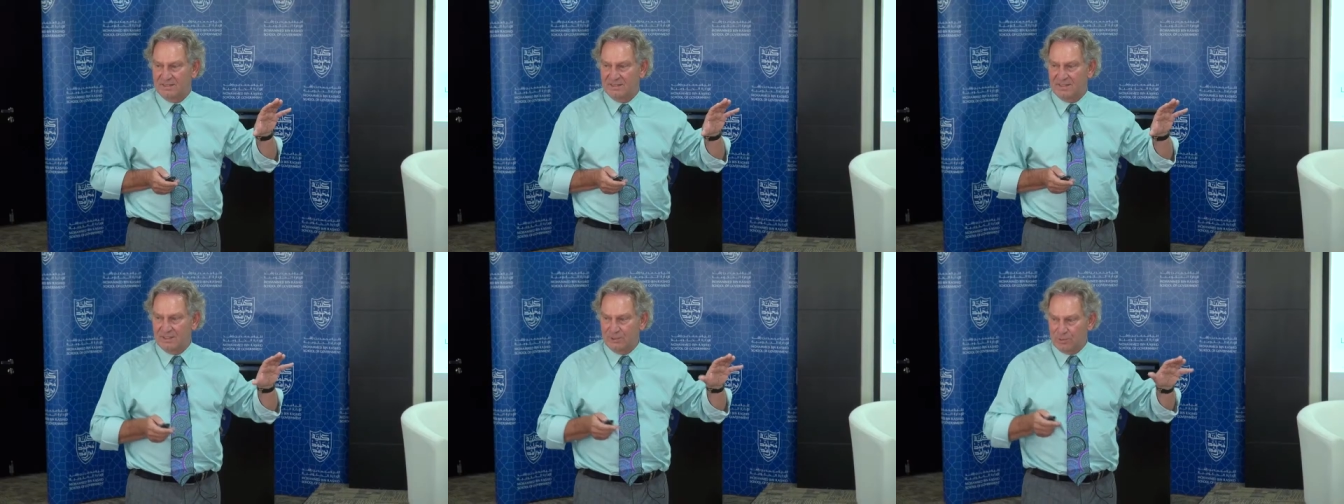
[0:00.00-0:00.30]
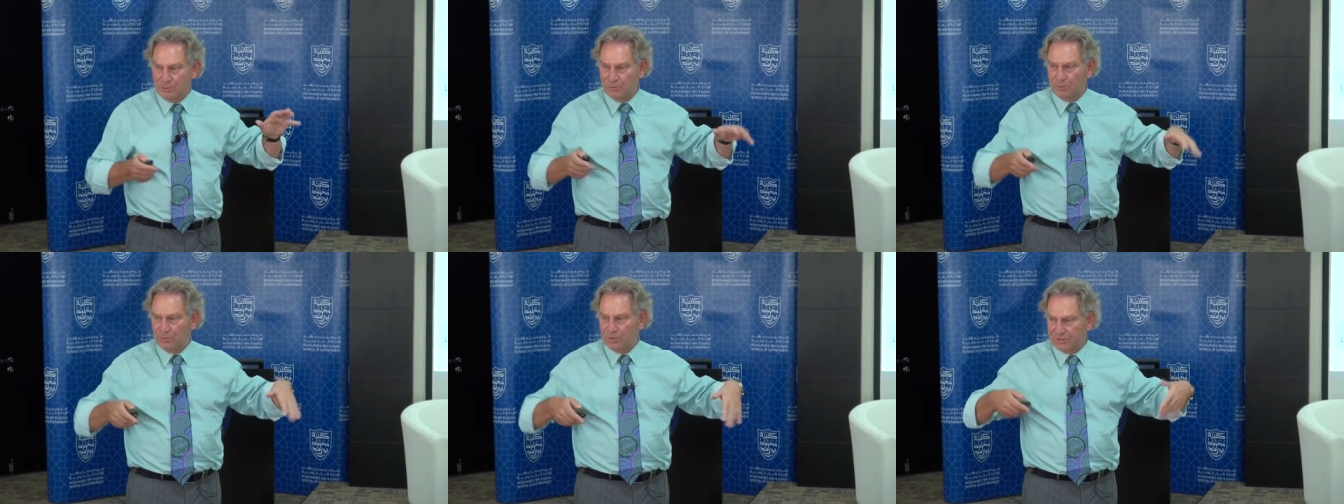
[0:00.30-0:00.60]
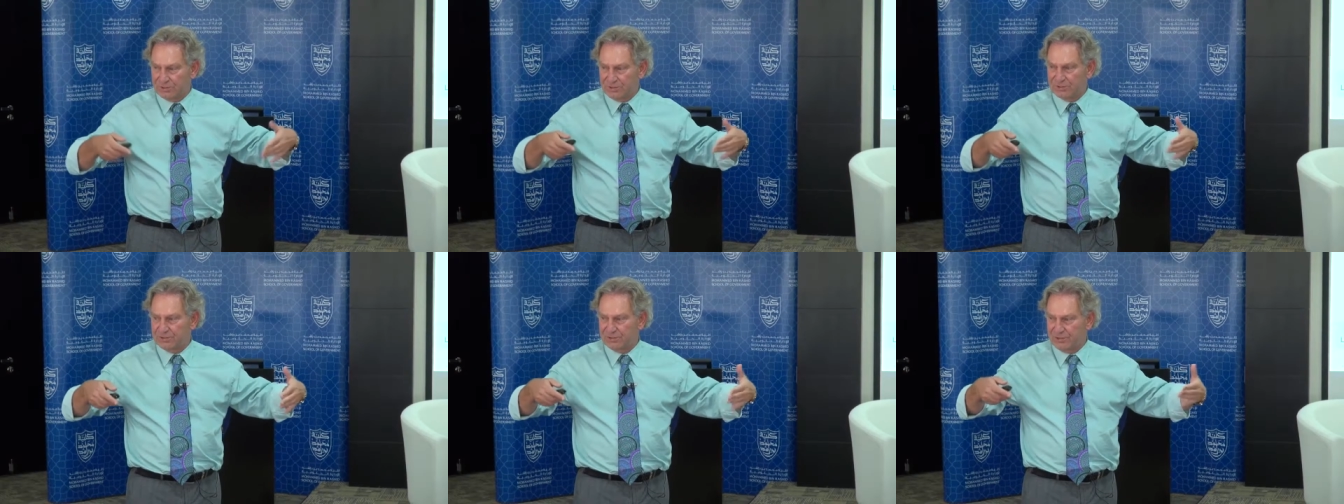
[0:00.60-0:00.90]
and who
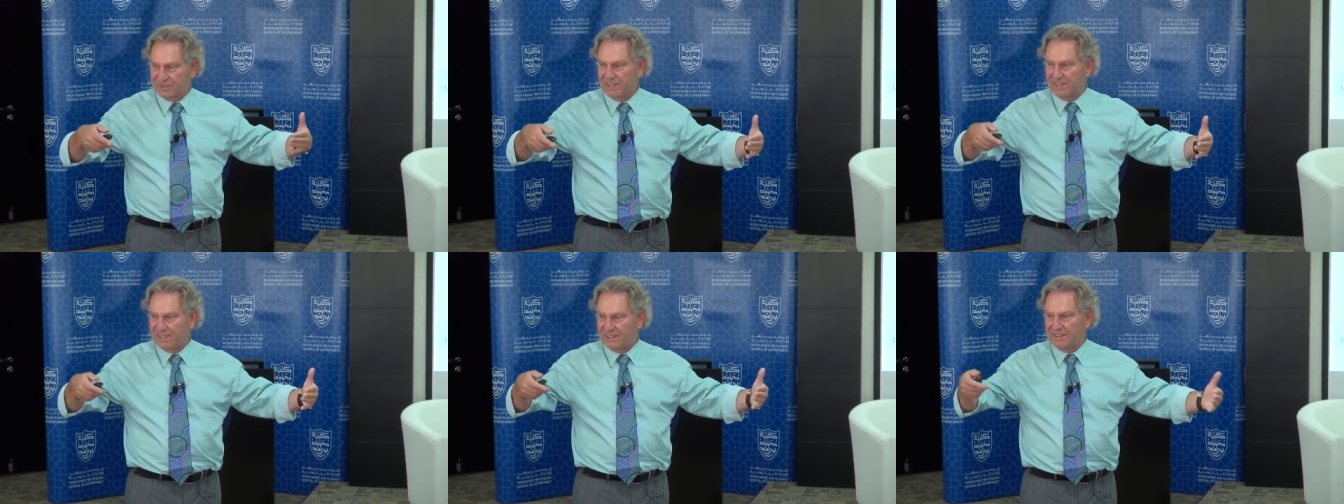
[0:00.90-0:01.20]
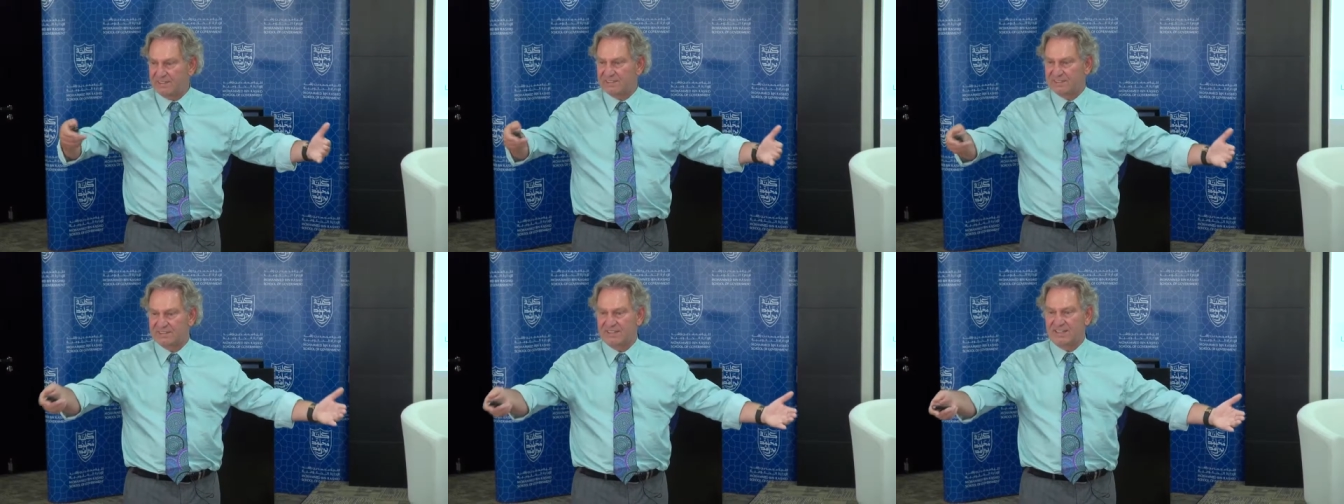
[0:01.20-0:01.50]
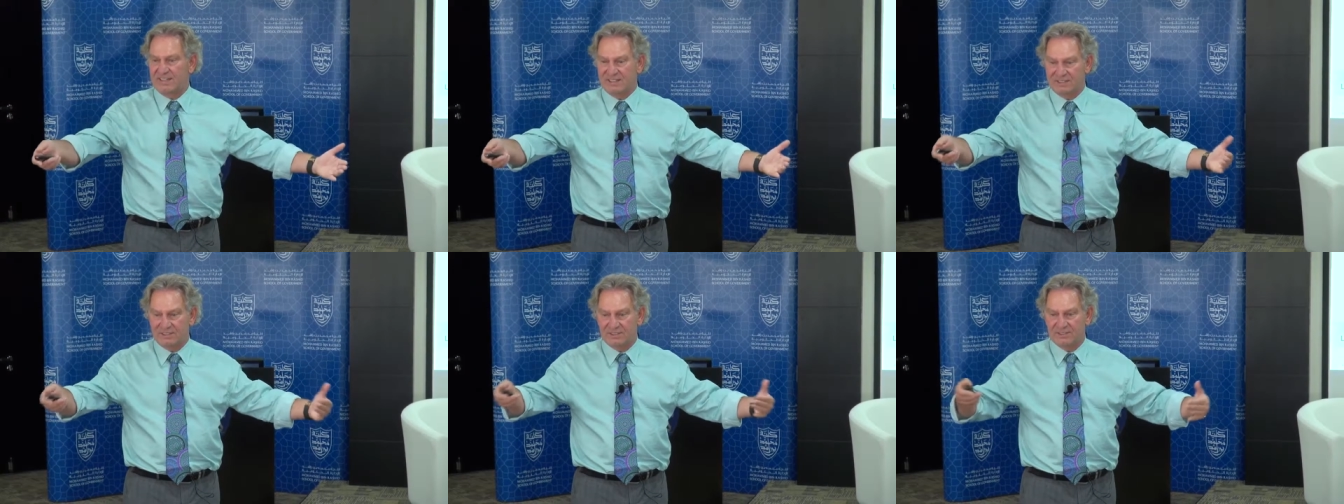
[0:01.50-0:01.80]
want to really
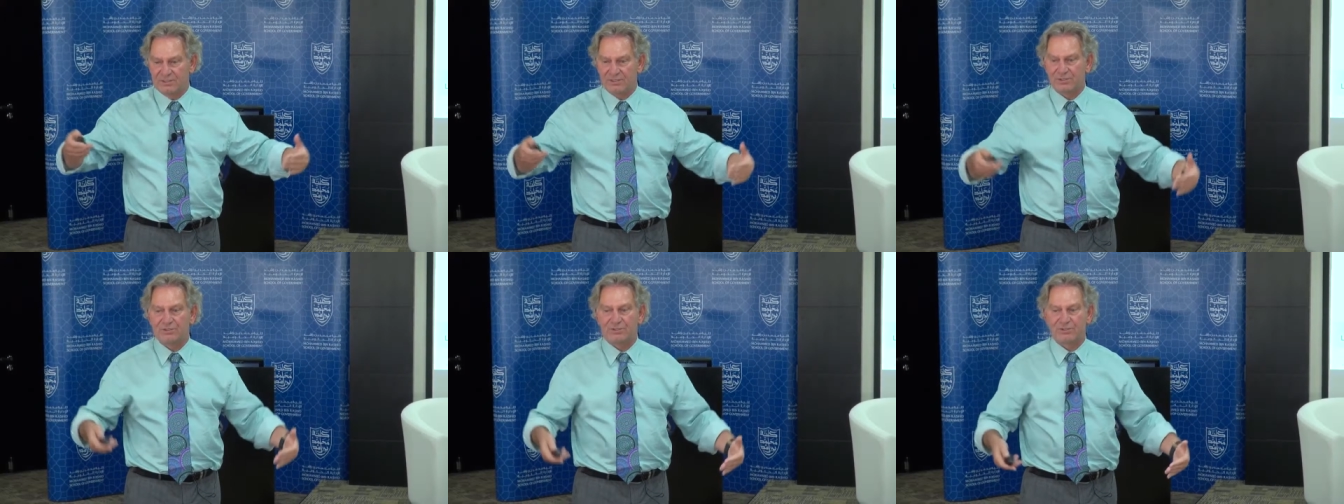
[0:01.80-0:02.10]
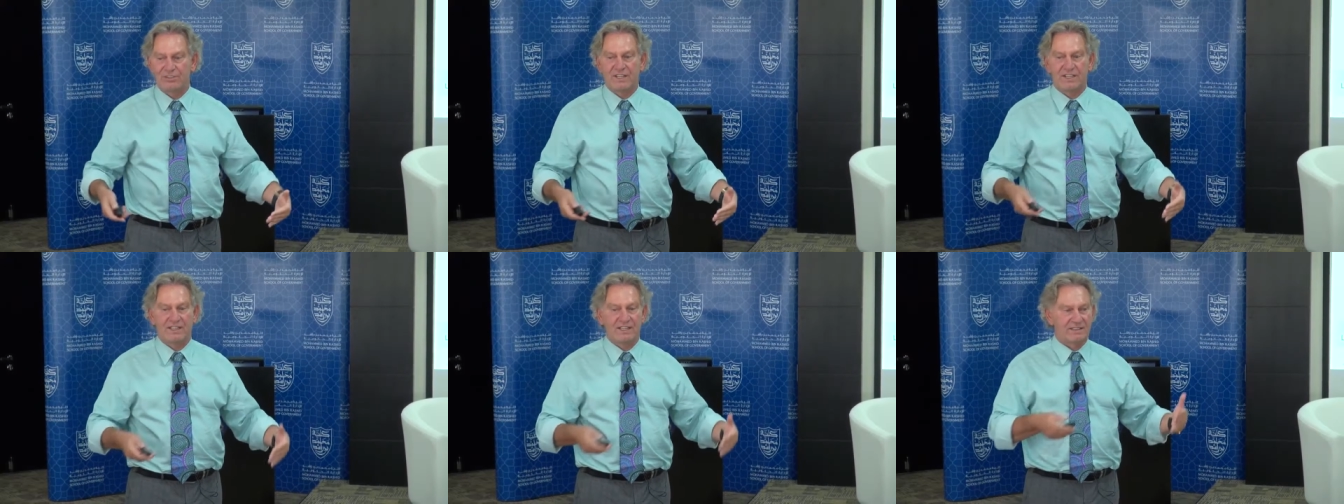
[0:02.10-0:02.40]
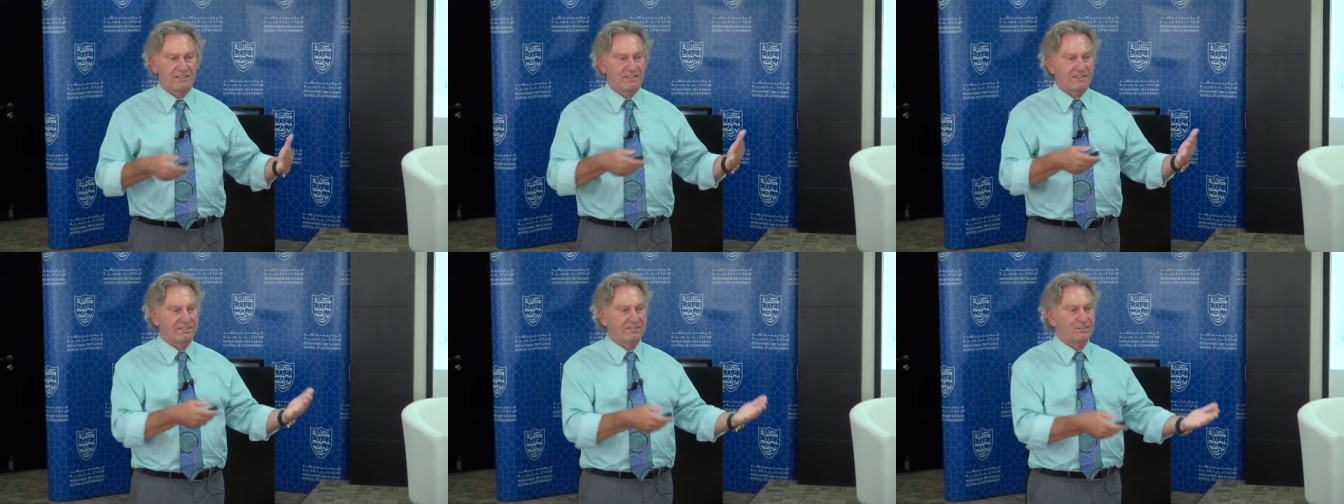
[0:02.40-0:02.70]
set new
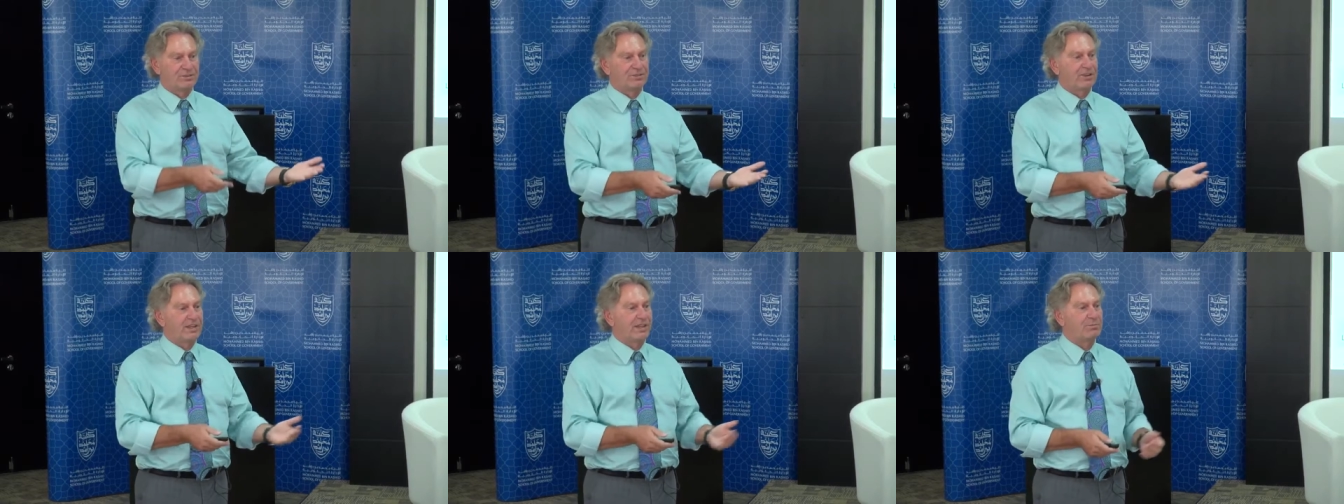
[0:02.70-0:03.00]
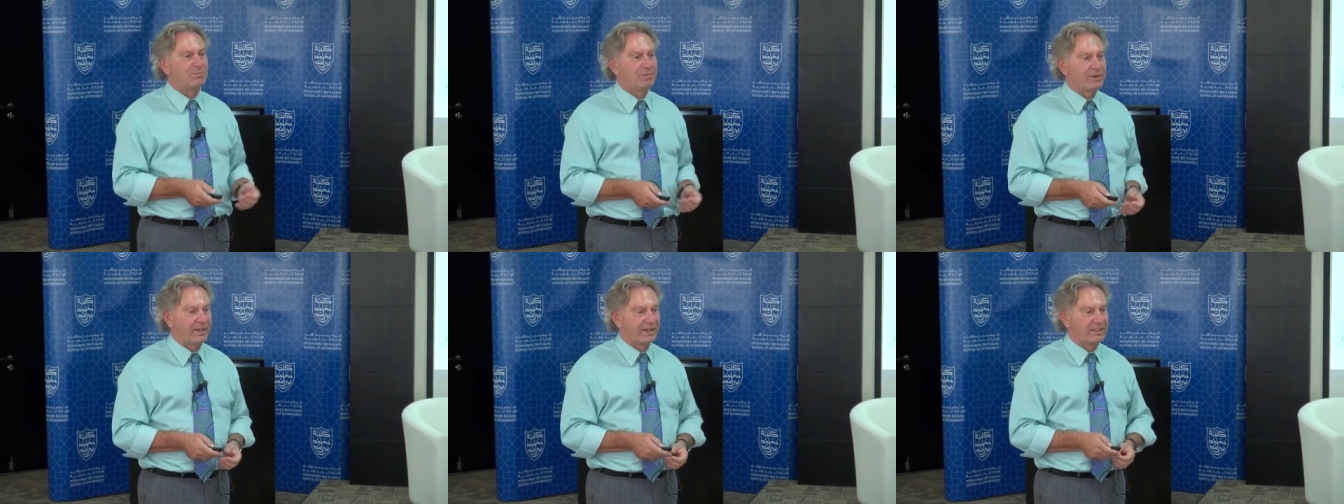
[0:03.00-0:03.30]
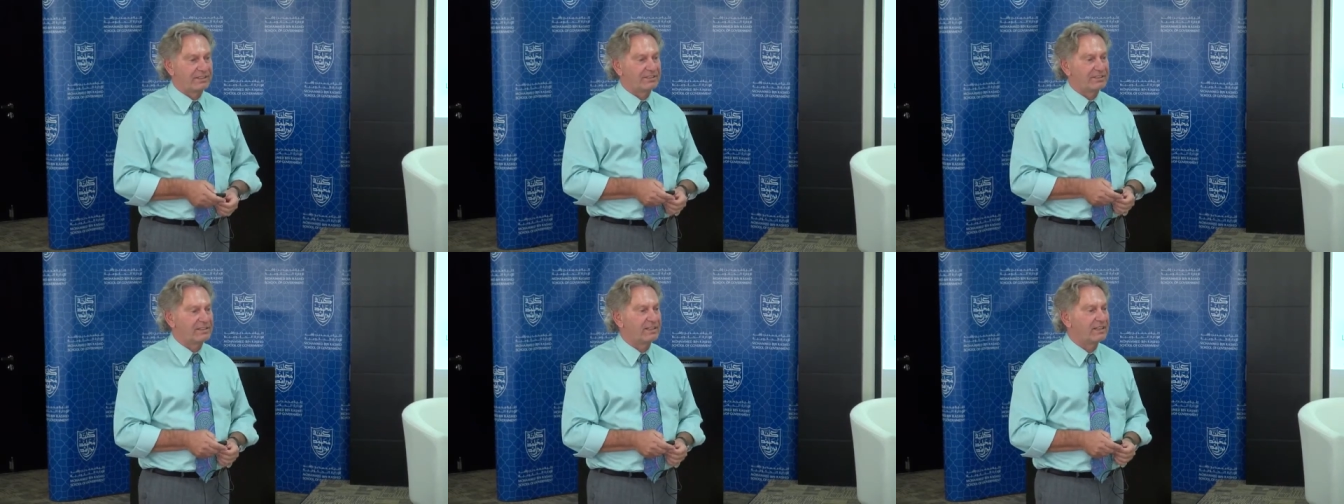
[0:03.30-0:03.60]
standards to
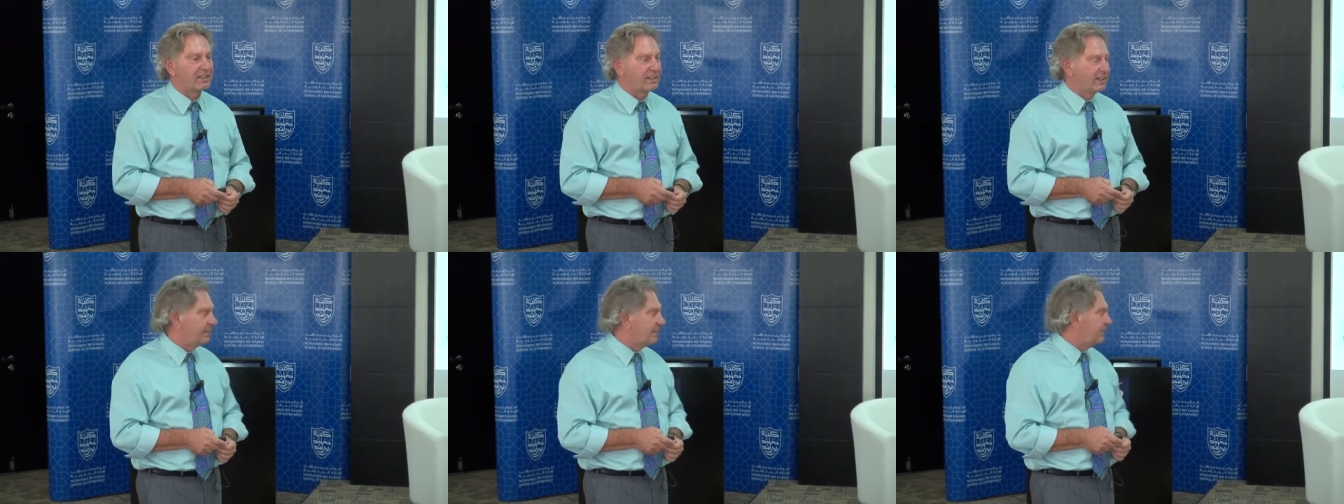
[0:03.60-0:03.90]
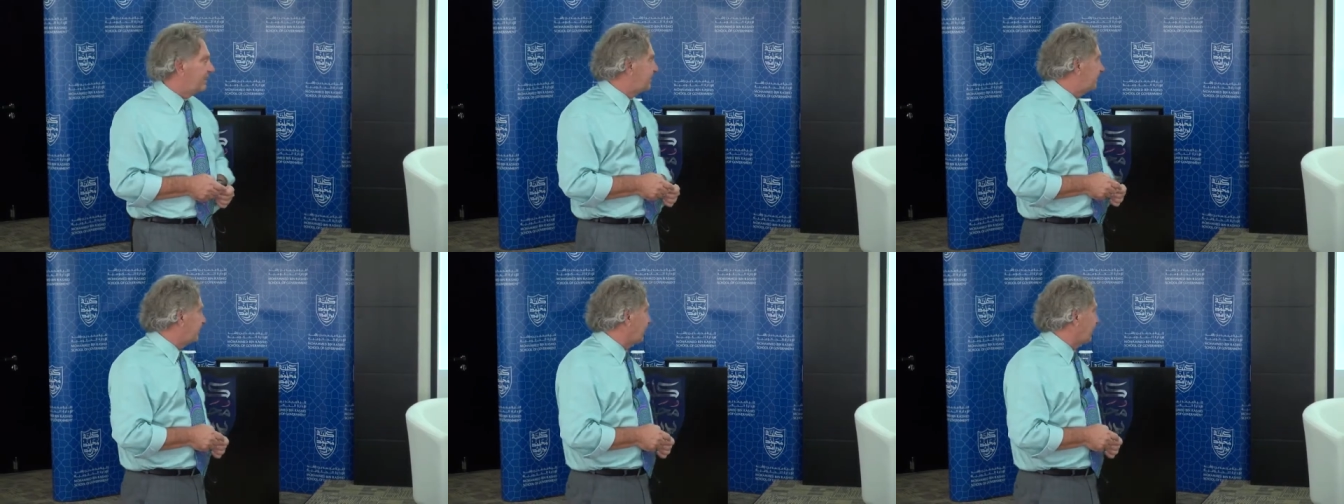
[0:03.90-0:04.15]
embrace these